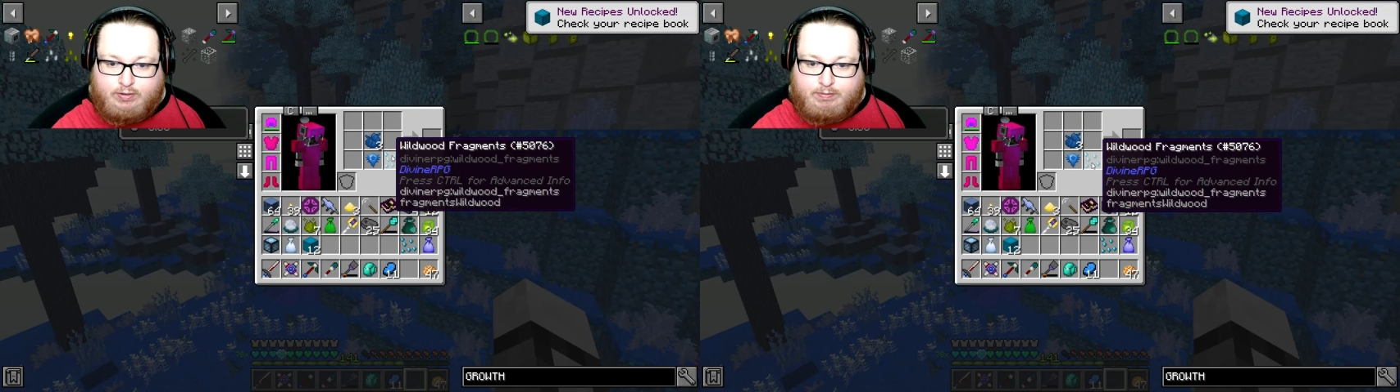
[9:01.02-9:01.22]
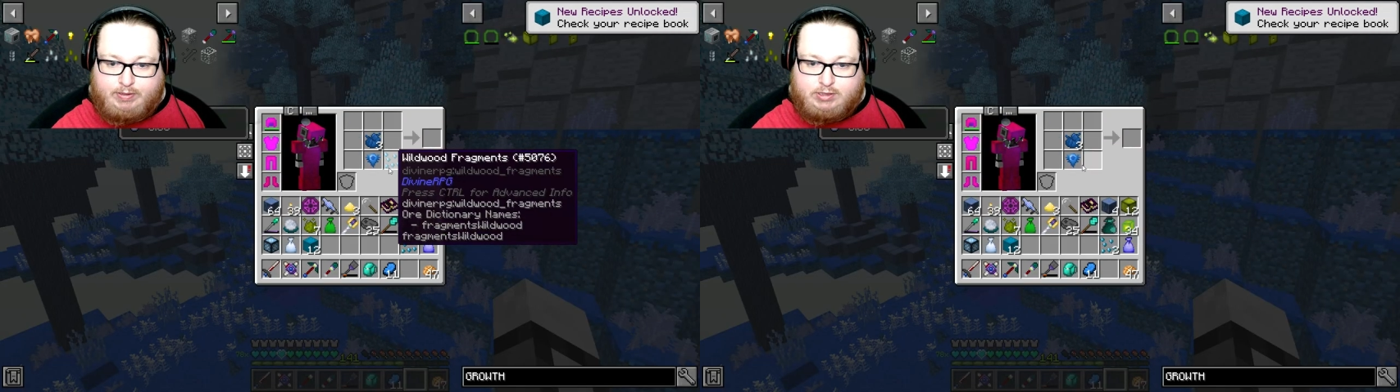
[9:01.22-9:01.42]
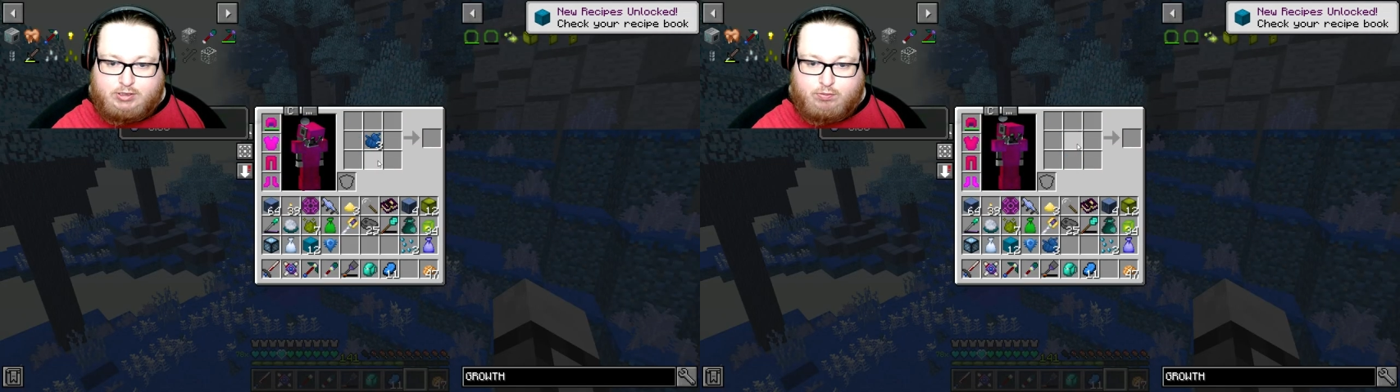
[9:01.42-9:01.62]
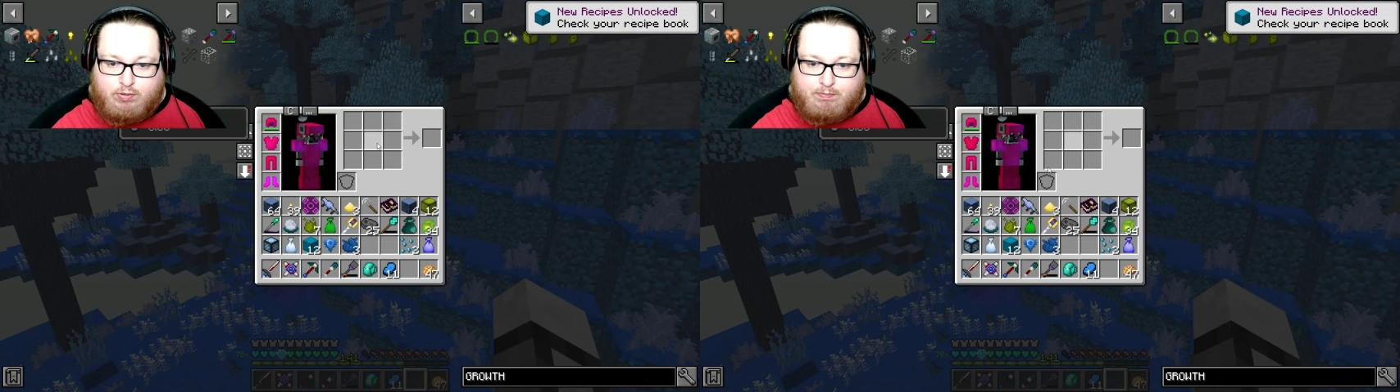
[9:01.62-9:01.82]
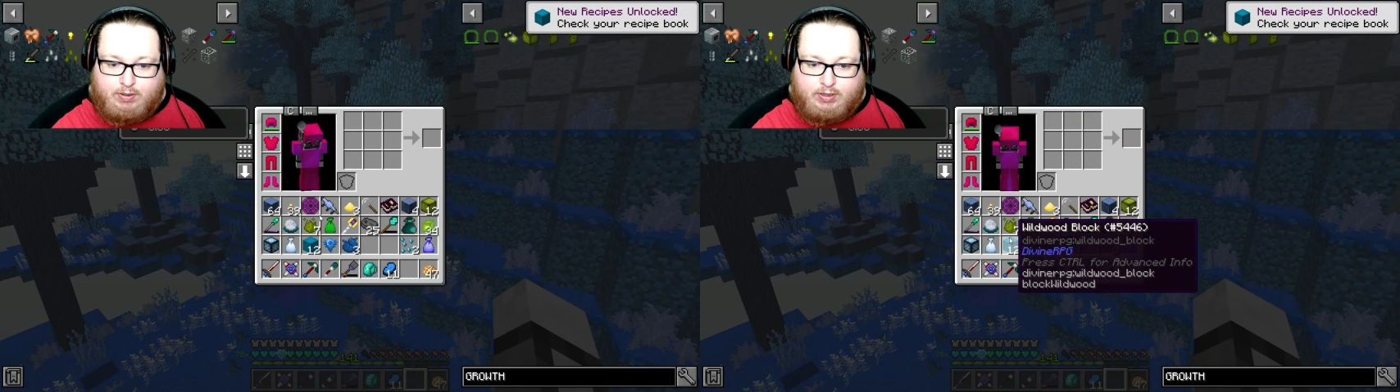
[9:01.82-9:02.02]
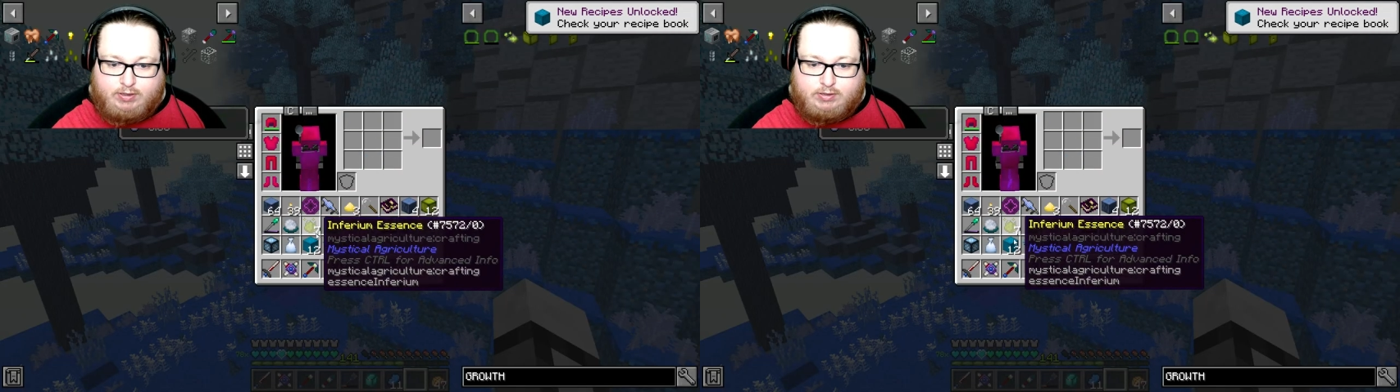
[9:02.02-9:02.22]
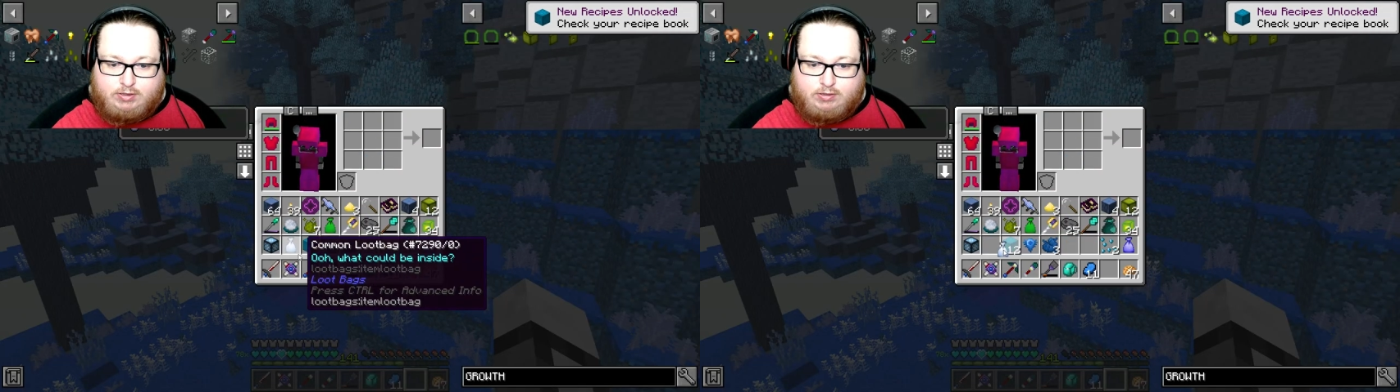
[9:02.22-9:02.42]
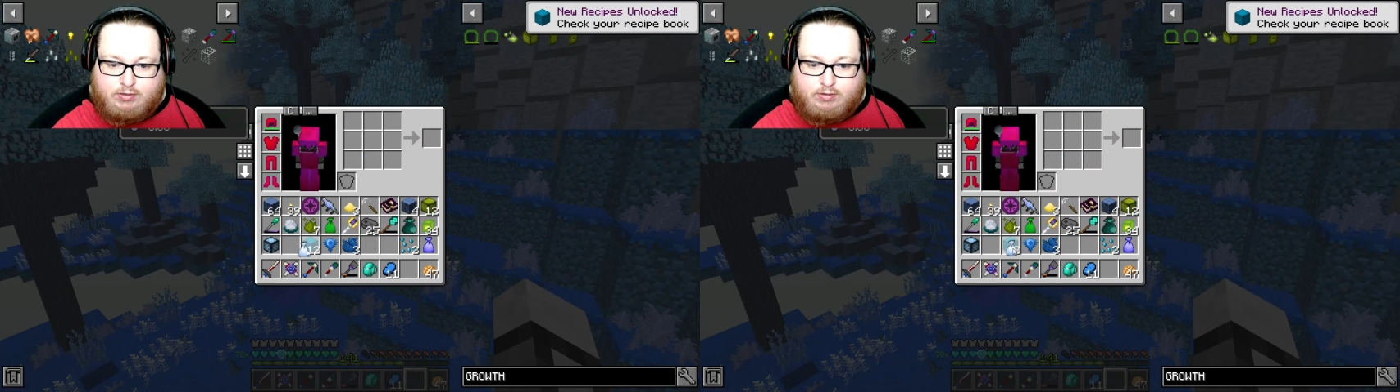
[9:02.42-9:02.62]
Anyways, 12
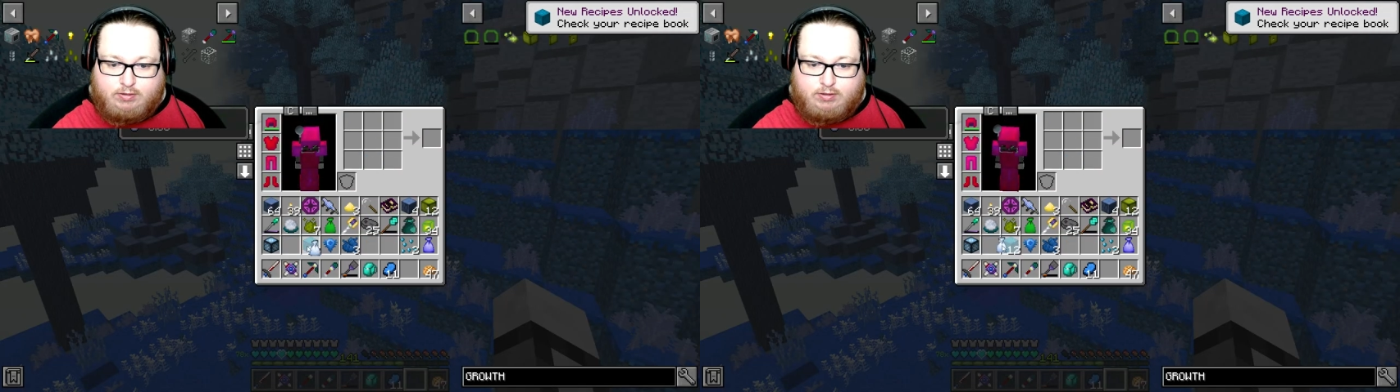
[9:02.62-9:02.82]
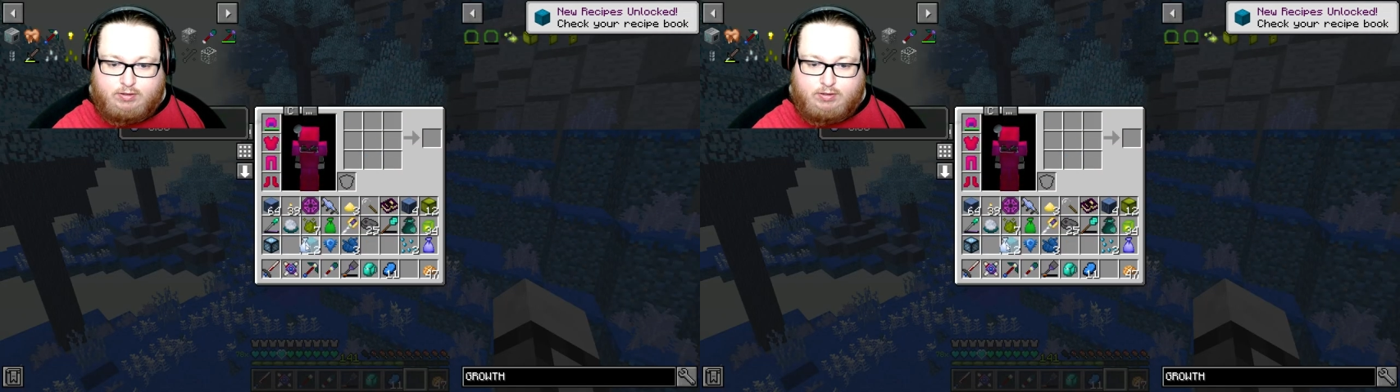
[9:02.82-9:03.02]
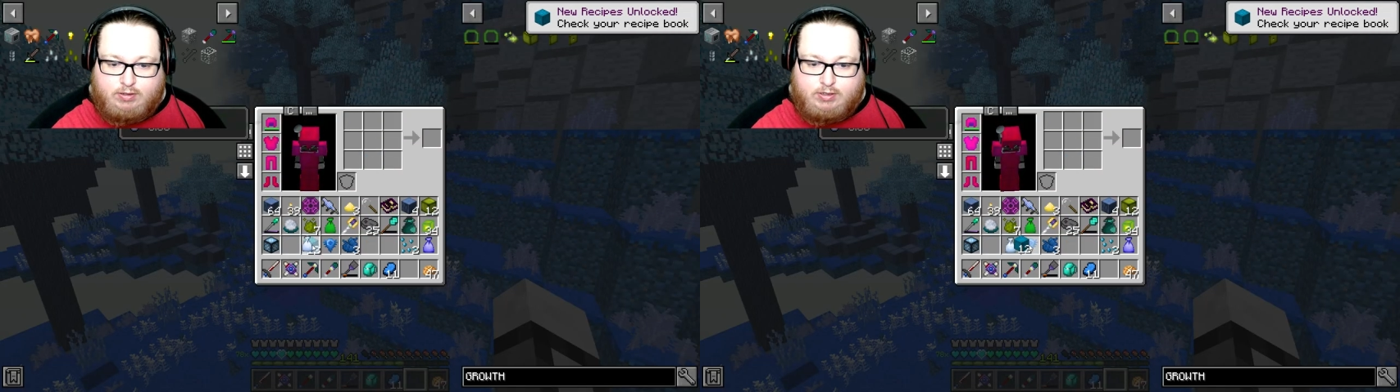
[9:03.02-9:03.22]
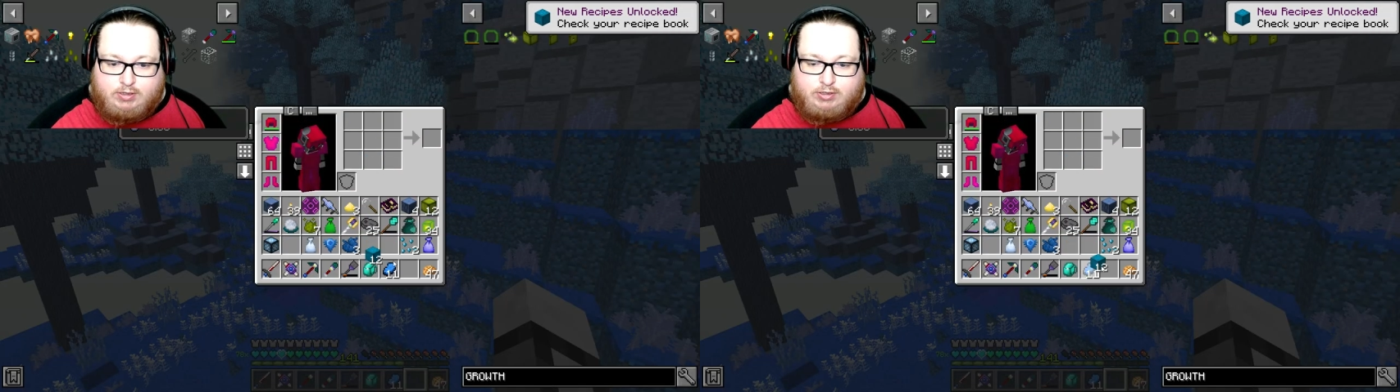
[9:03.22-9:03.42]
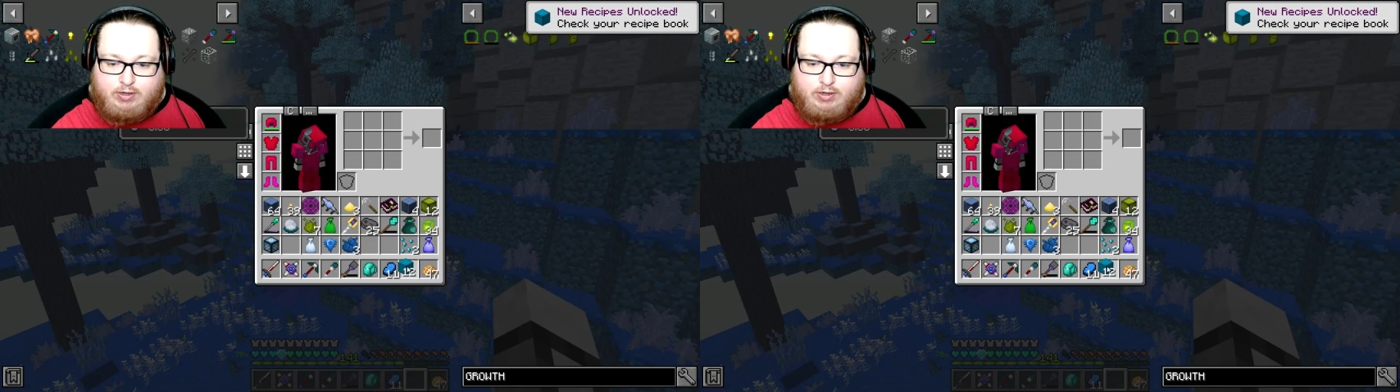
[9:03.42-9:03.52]
blocks. So